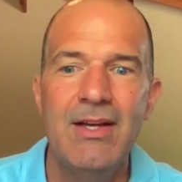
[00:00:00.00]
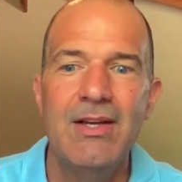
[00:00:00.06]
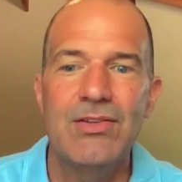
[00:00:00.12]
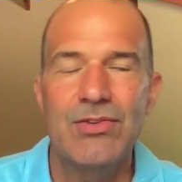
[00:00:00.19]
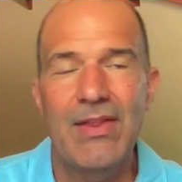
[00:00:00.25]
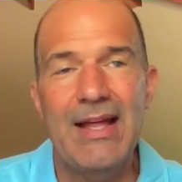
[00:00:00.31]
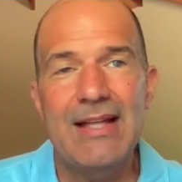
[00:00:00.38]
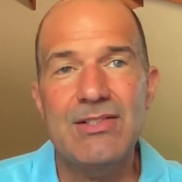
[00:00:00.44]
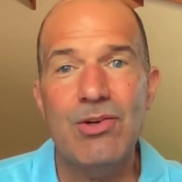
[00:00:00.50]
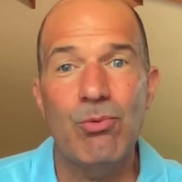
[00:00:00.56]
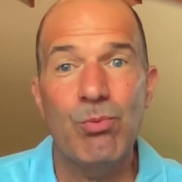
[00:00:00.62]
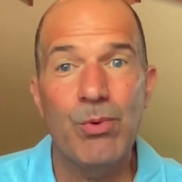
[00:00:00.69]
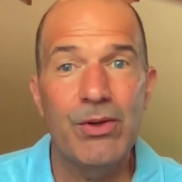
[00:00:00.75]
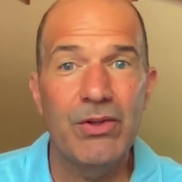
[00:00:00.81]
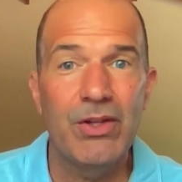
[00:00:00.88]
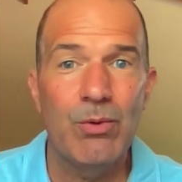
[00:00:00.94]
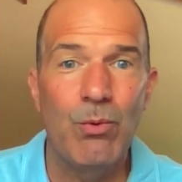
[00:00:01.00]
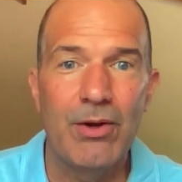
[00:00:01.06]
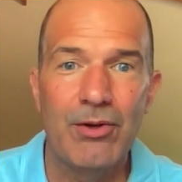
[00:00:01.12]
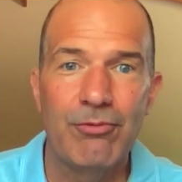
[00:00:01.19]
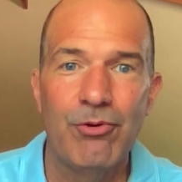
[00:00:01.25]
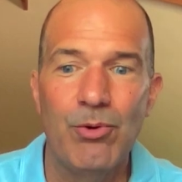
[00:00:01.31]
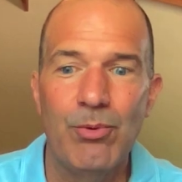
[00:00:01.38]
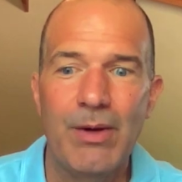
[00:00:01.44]
So that's a really
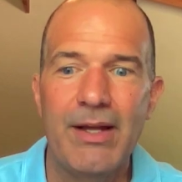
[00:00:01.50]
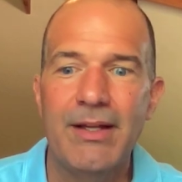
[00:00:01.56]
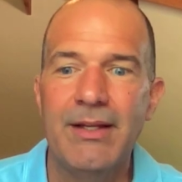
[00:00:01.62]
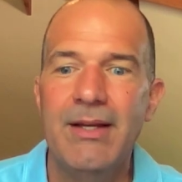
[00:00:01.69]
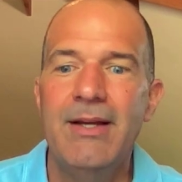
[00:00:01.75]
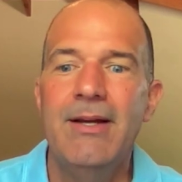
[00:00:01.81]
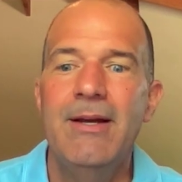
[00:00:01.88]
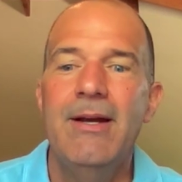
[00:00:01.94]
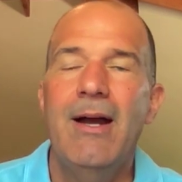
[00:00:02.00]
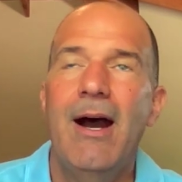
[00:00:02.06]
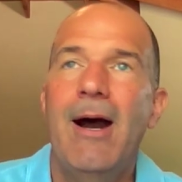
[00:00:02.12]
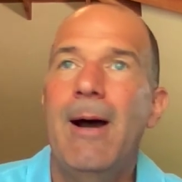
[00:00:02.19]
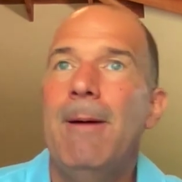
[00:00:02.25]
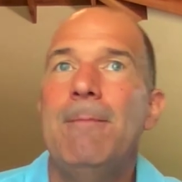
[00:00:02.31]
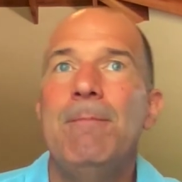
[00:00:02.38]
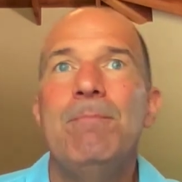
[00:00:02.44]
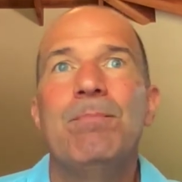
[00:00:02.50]
wonderful way.